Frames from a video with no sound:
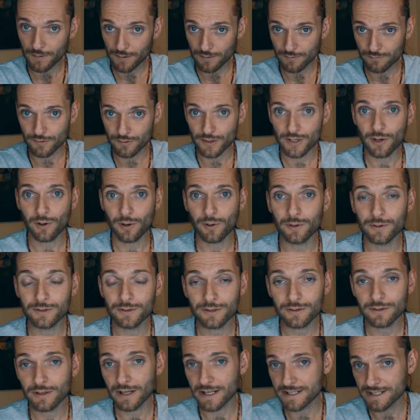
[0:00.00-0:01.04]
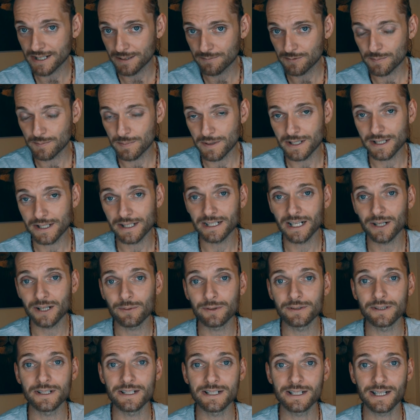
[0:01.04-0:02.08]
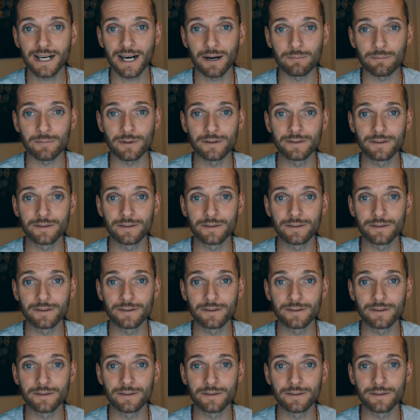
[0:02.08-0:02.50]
record as I'm speaking now on this camera.